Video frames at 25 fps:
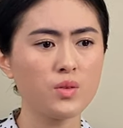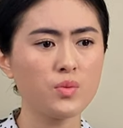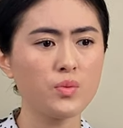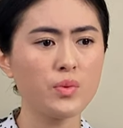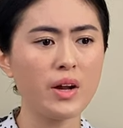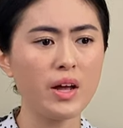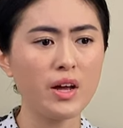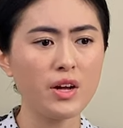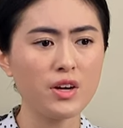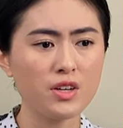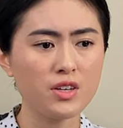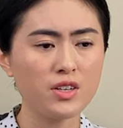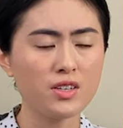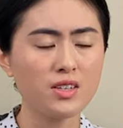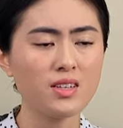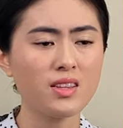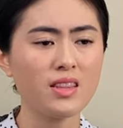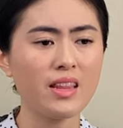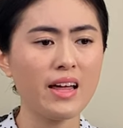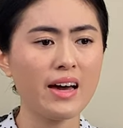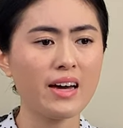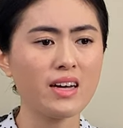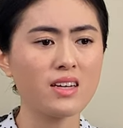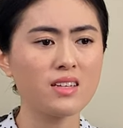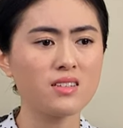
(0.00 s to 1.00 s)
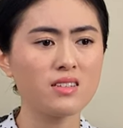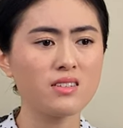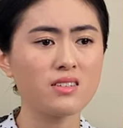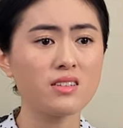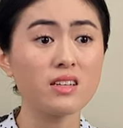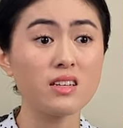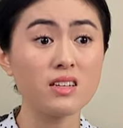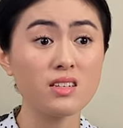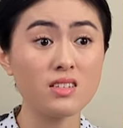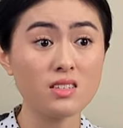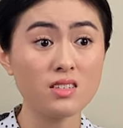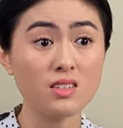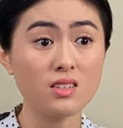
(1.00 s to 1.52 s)
When I heard that
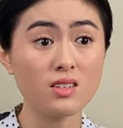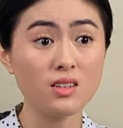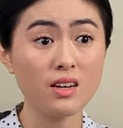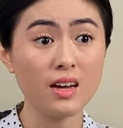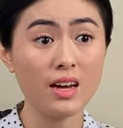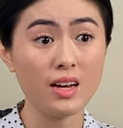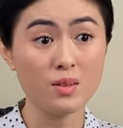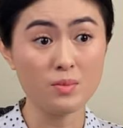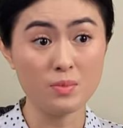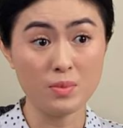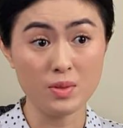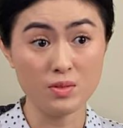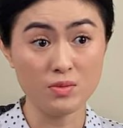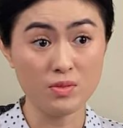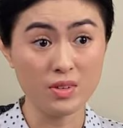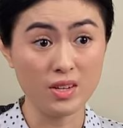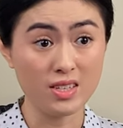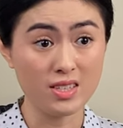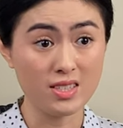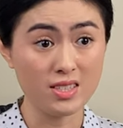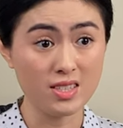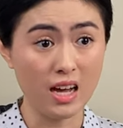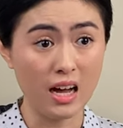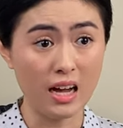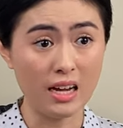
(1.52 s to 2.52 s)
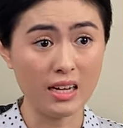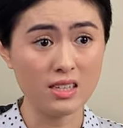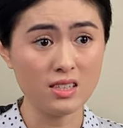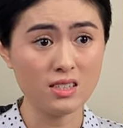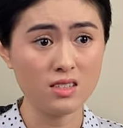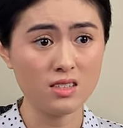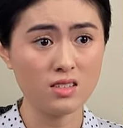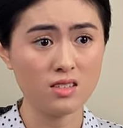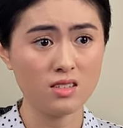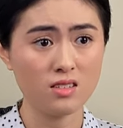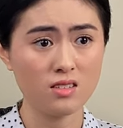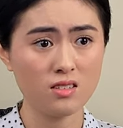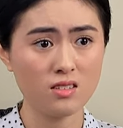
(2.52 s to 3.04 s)
Lisa had been
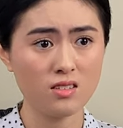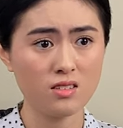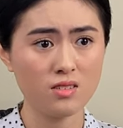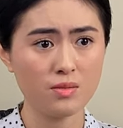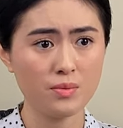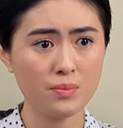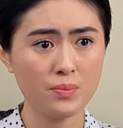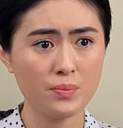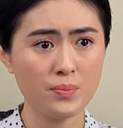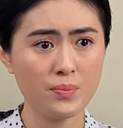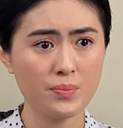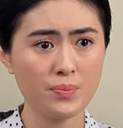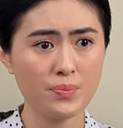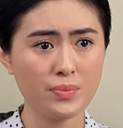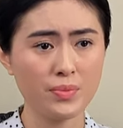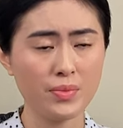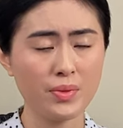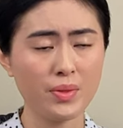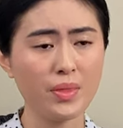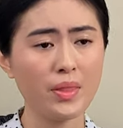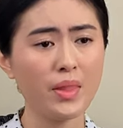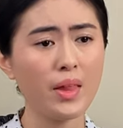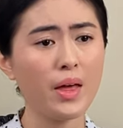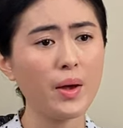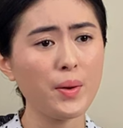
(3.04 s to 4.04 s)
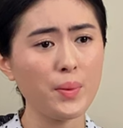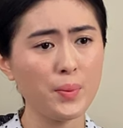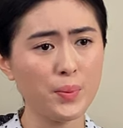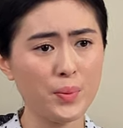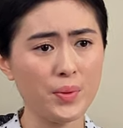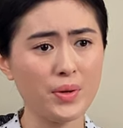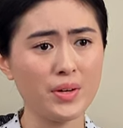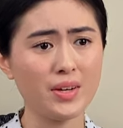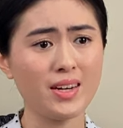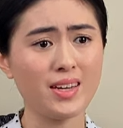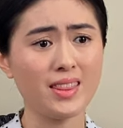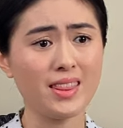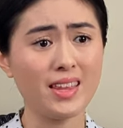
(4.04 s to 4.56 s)
reassigned, I
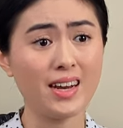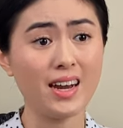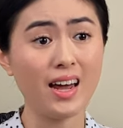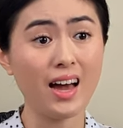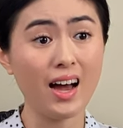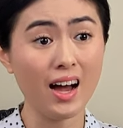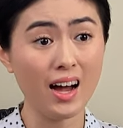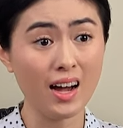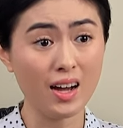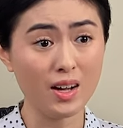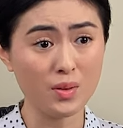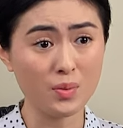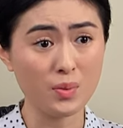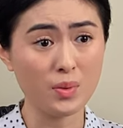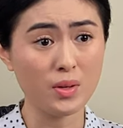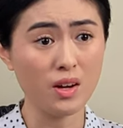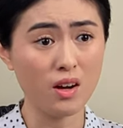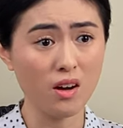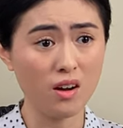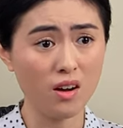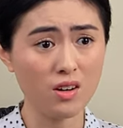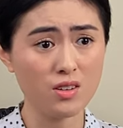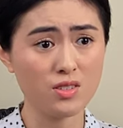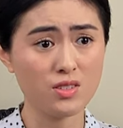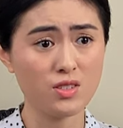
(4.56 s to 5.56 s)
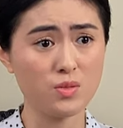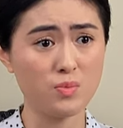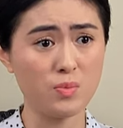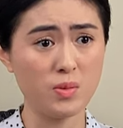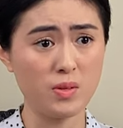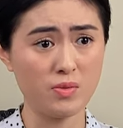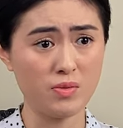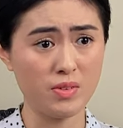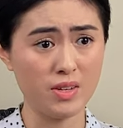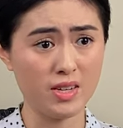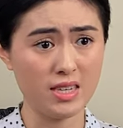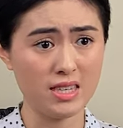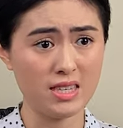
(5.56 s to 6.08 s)
worried that I would also
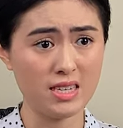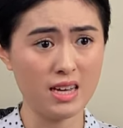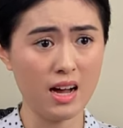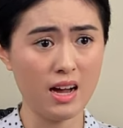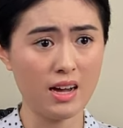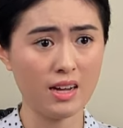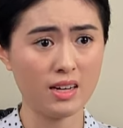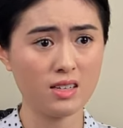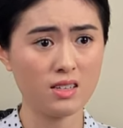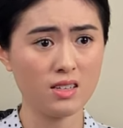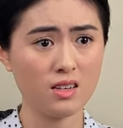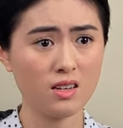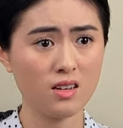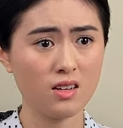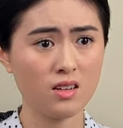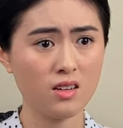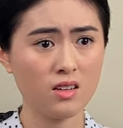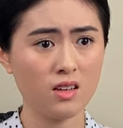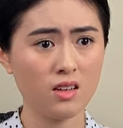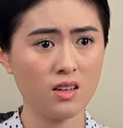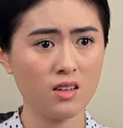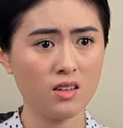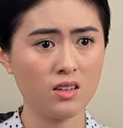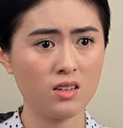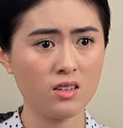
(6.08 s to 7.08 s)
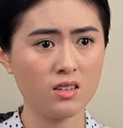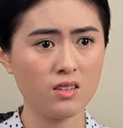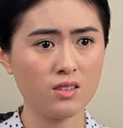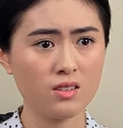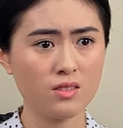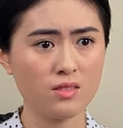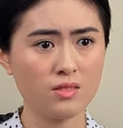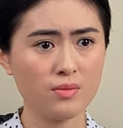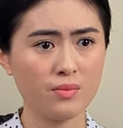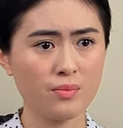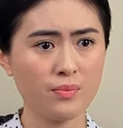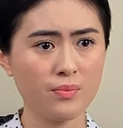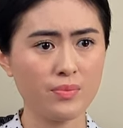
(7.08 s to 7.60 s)
be reassigned.
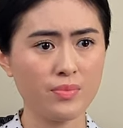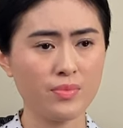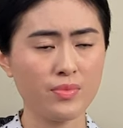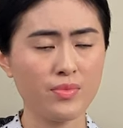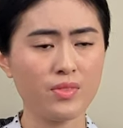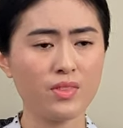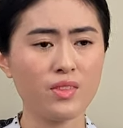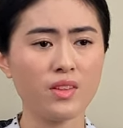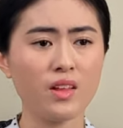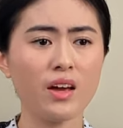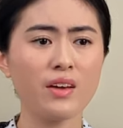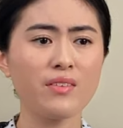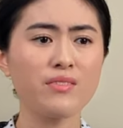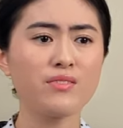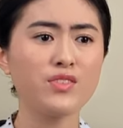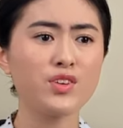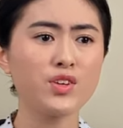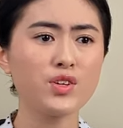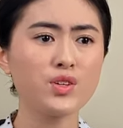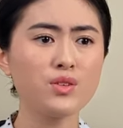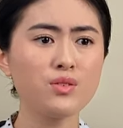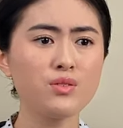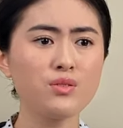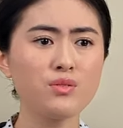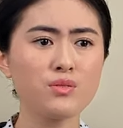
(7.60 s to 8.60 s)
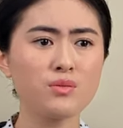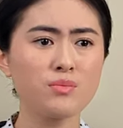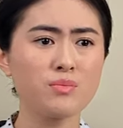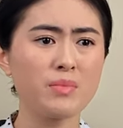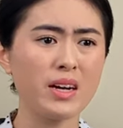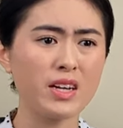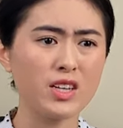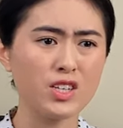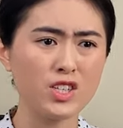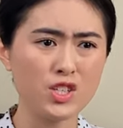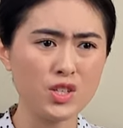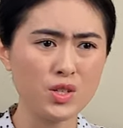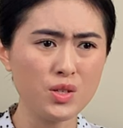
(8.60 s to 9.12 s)
I viewed
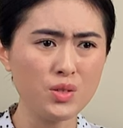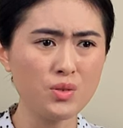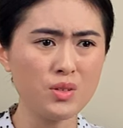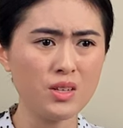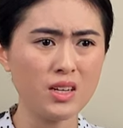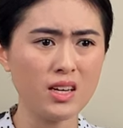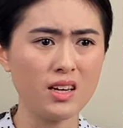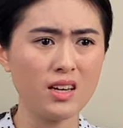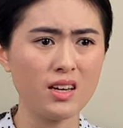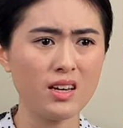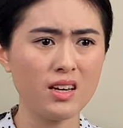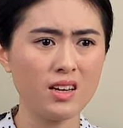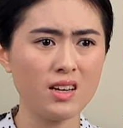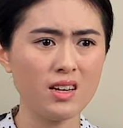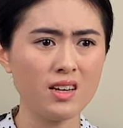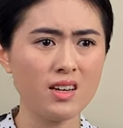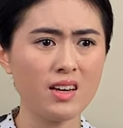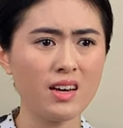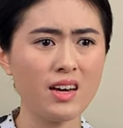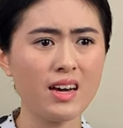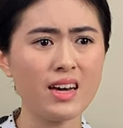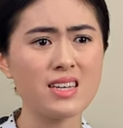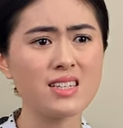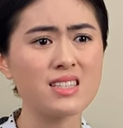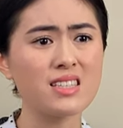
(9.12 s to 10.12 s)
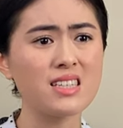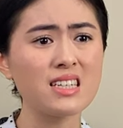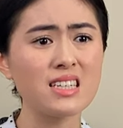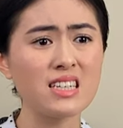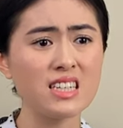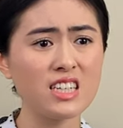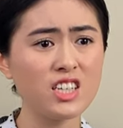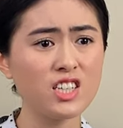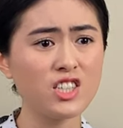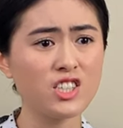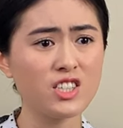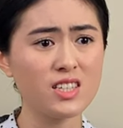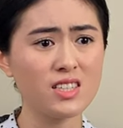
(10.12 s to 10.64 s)
my duty as an
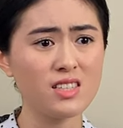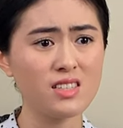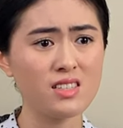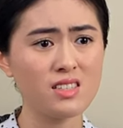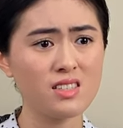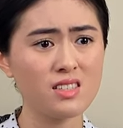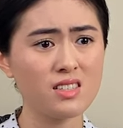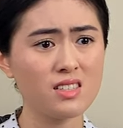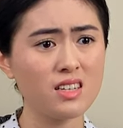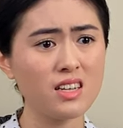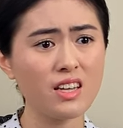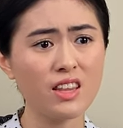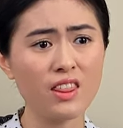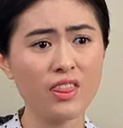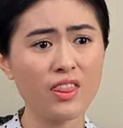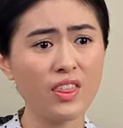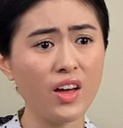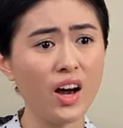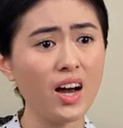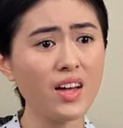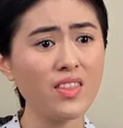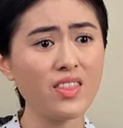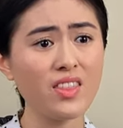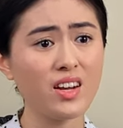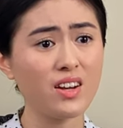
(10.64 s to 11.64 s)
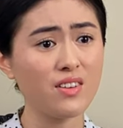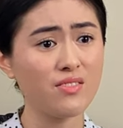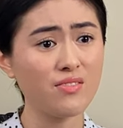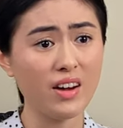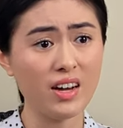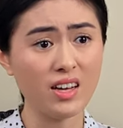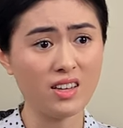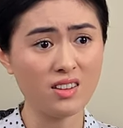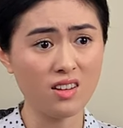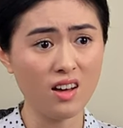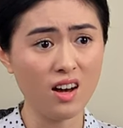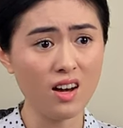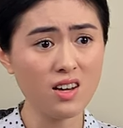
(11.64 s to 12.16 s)
aegis and thought that if
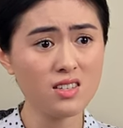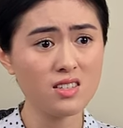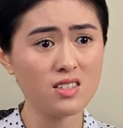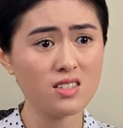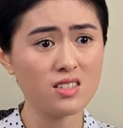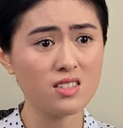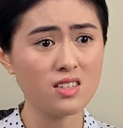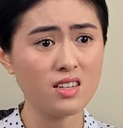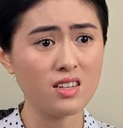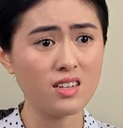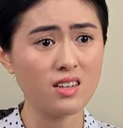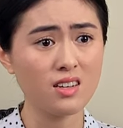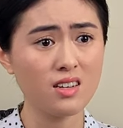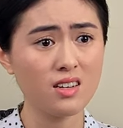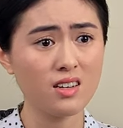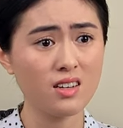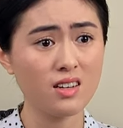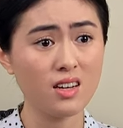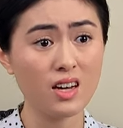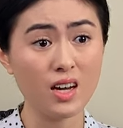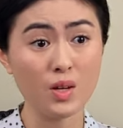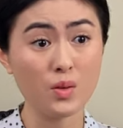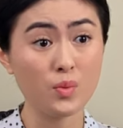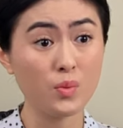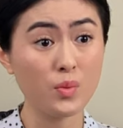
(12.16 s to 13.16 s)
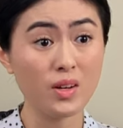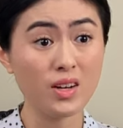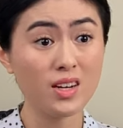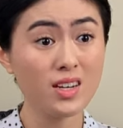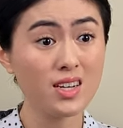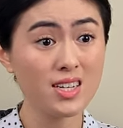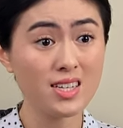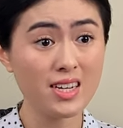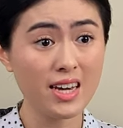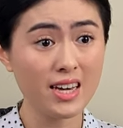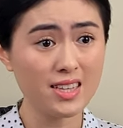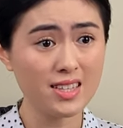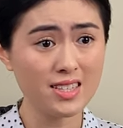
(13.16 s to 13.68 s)
I lost it, I wouldn't
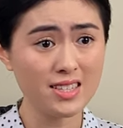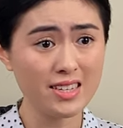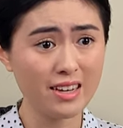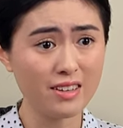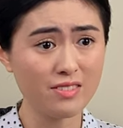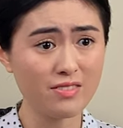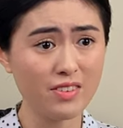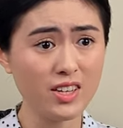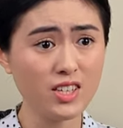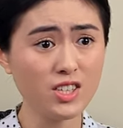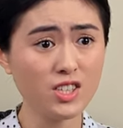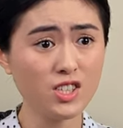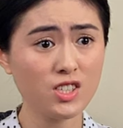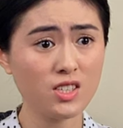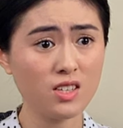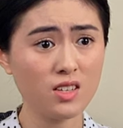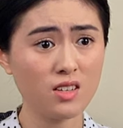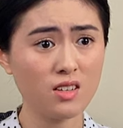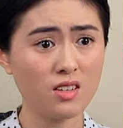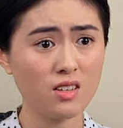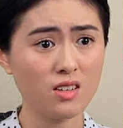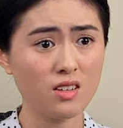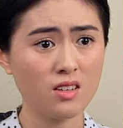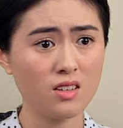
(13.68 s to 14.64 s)
attain salvation.